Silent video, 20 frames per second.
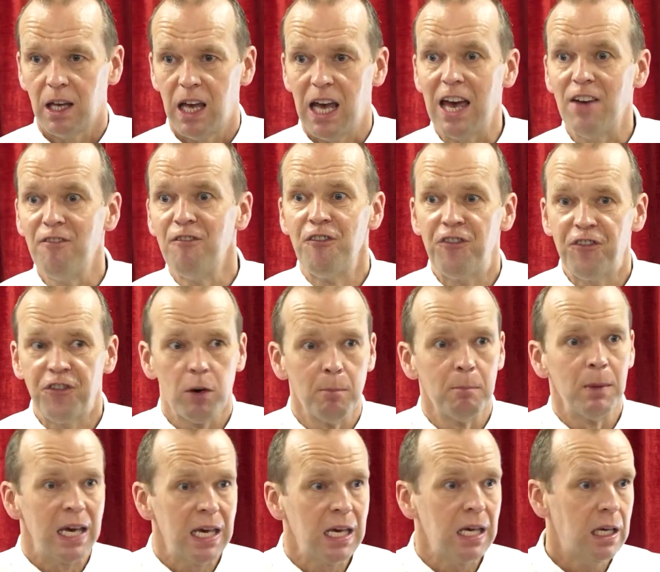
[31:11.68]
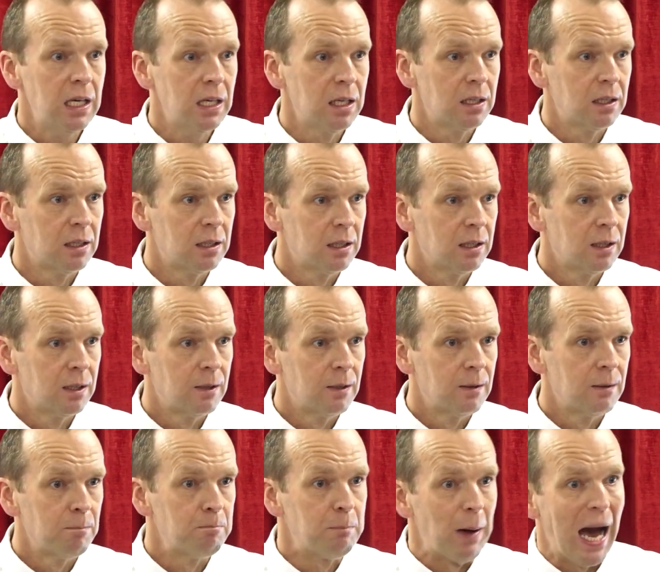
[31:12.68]
Infamy,
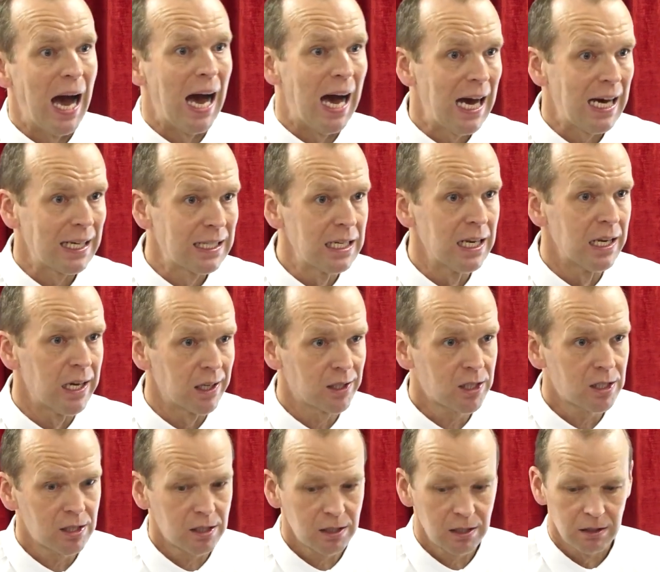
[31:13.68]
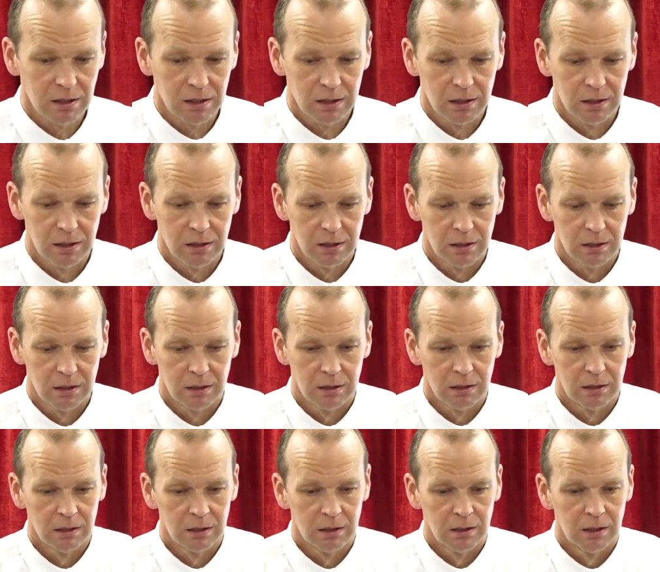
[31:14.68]
badness.
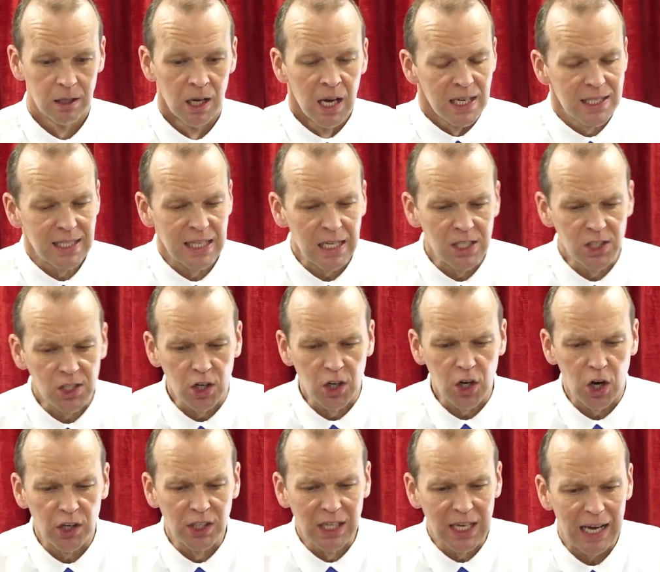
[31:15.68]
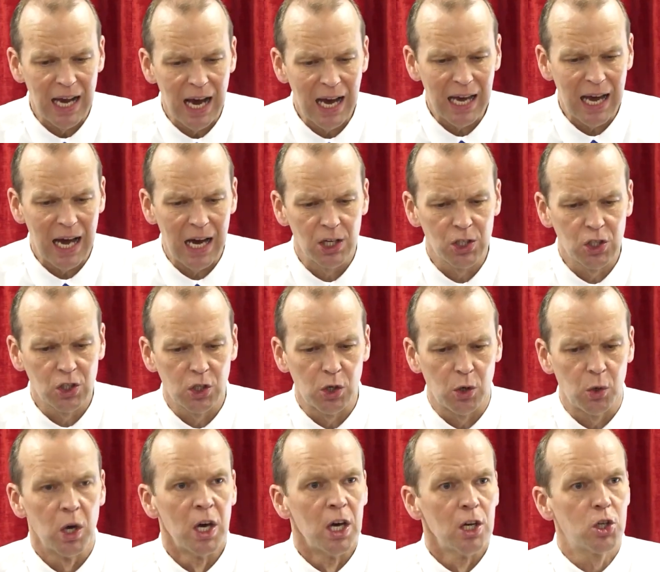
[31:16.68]
Saints of God, can I ask
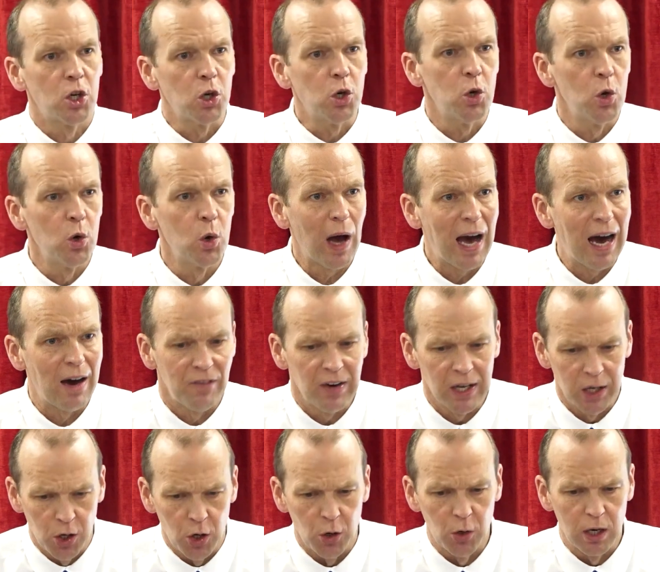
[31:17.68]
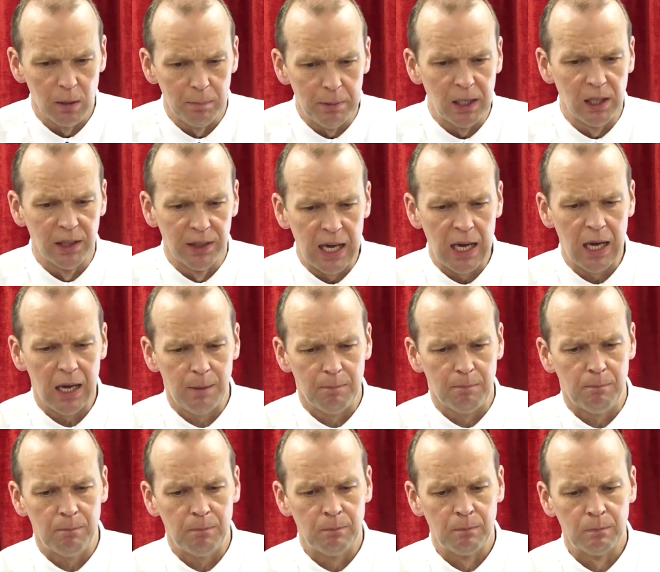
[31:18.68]
you, do you have a notable
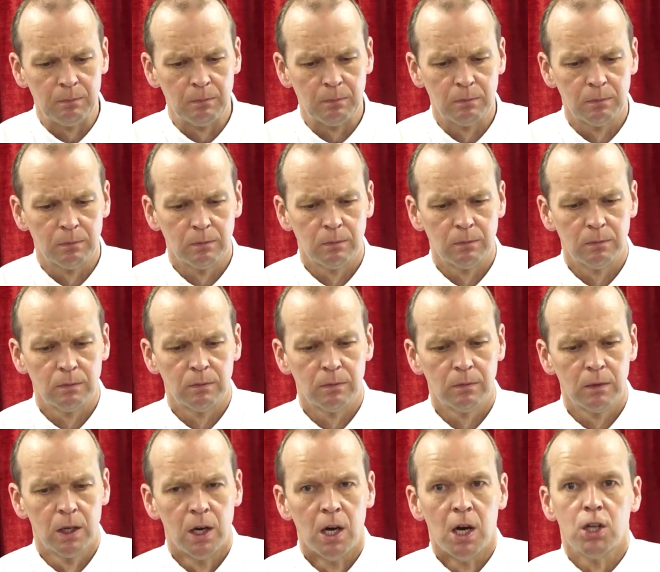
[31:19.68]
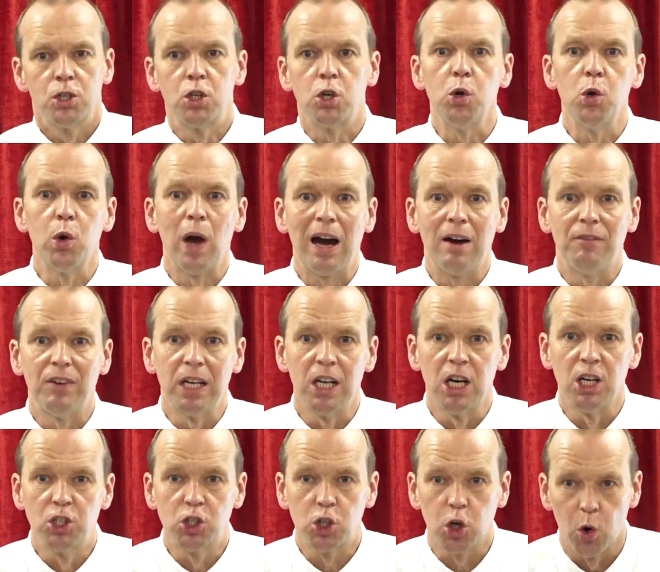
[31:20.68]
name? Do you have a
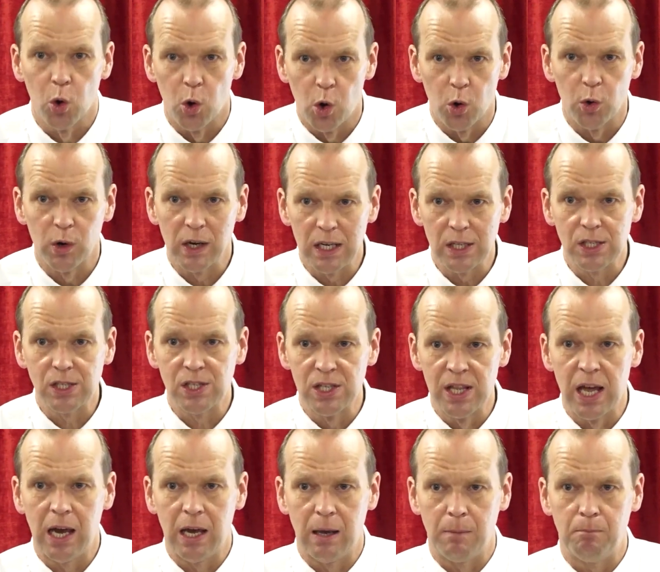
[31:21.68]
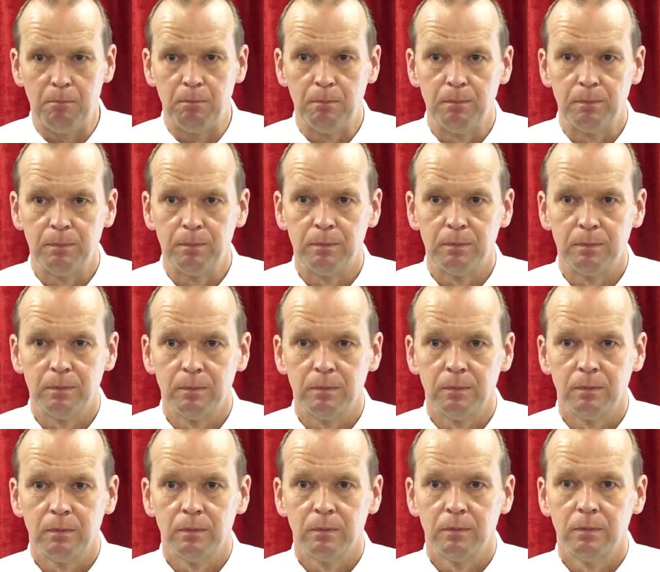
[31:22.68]
notorious name?
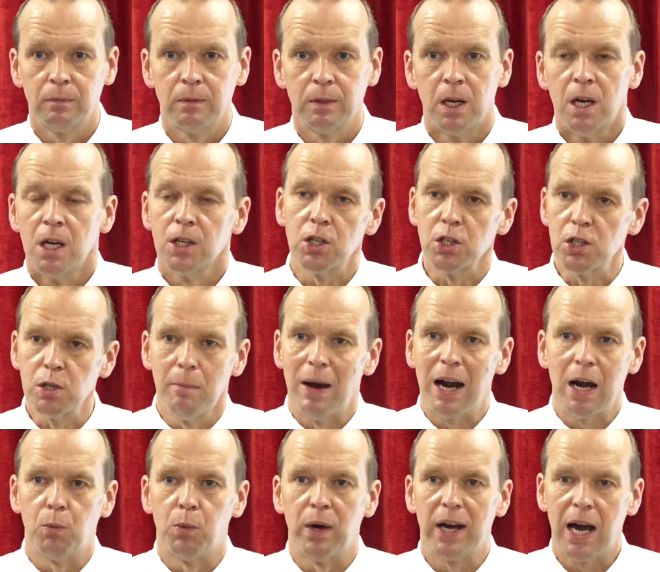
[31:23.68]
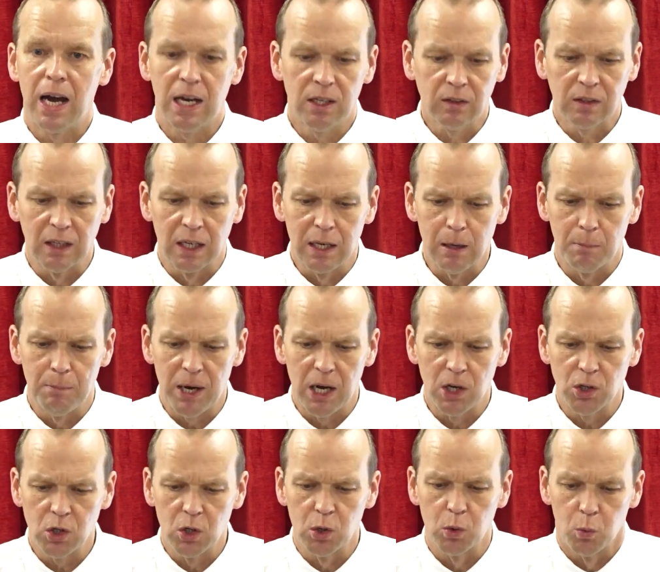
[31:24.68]
Doesn't matter what I think
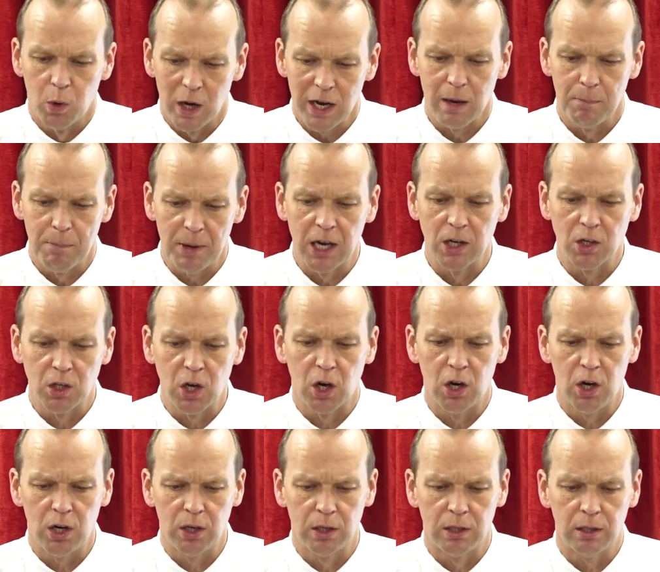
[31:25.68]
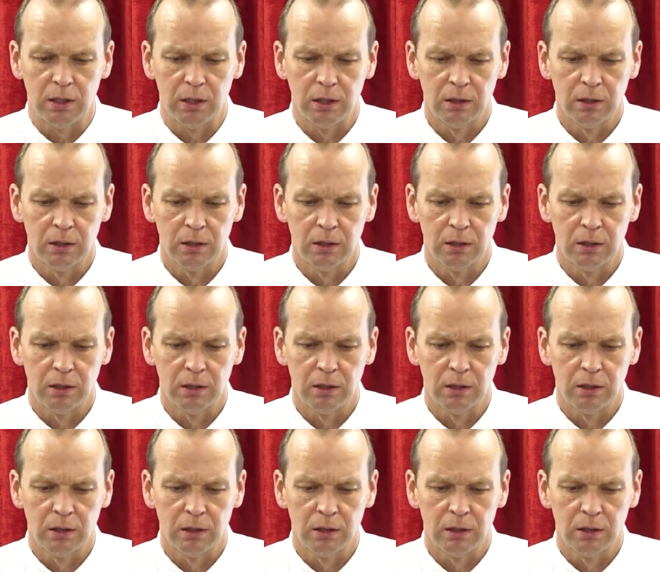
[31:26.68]
about you, what about God?